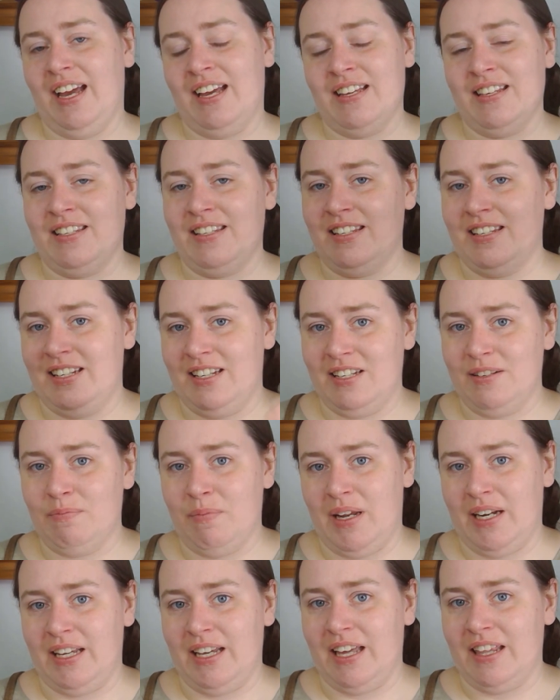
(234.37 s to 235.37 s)
as did
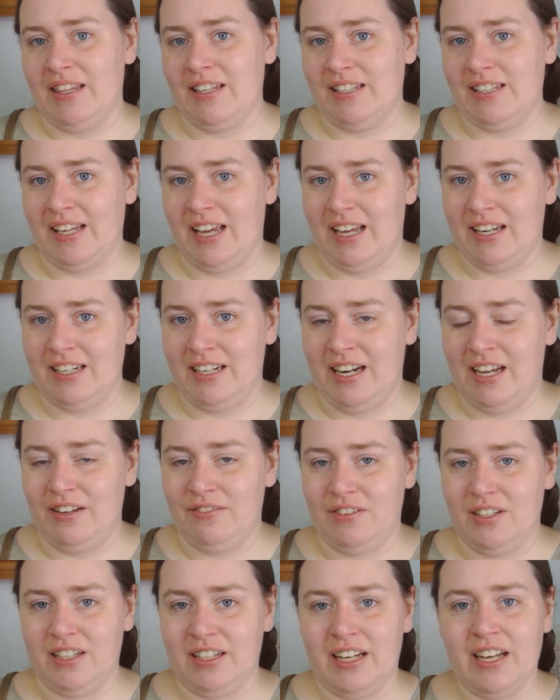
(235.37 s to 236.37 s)
many other
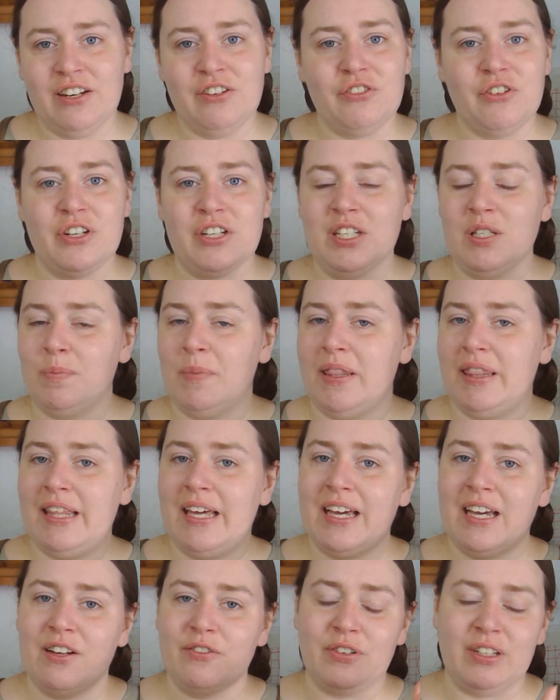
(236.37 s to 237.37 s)
Scandinavian countries, but
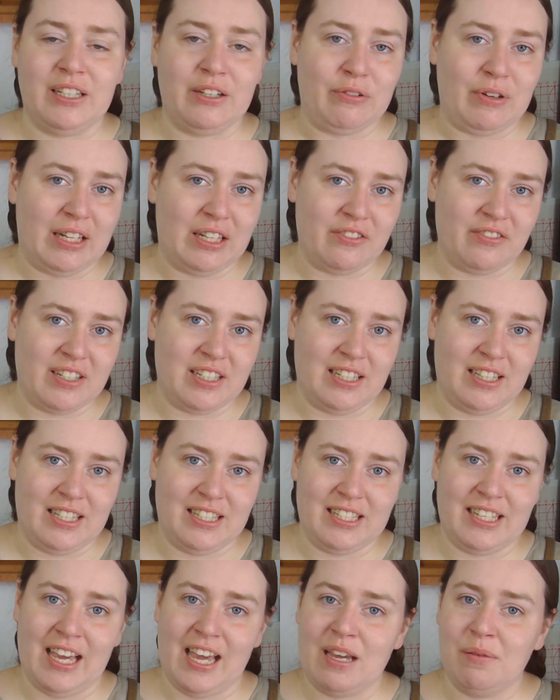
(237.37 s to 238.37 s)
they aren't really relevant to
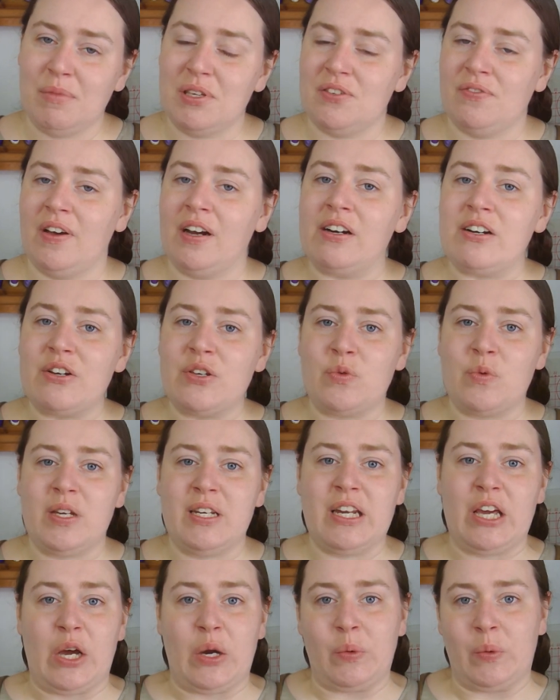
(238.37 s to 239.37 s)
this game as far as we
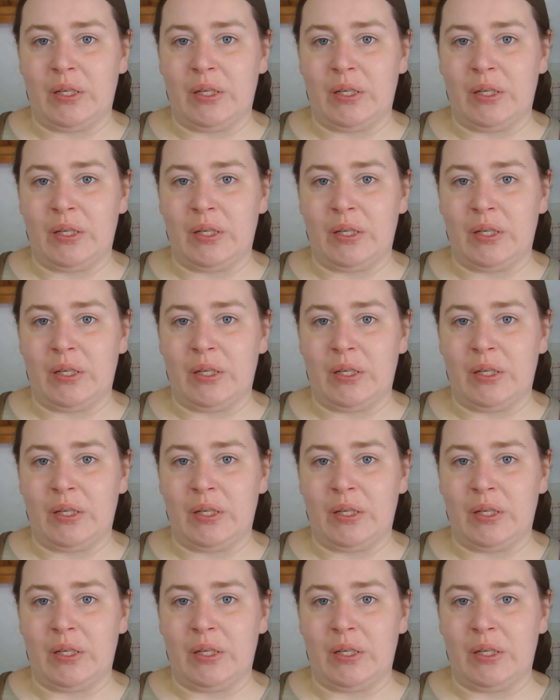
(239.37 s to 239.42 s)
know.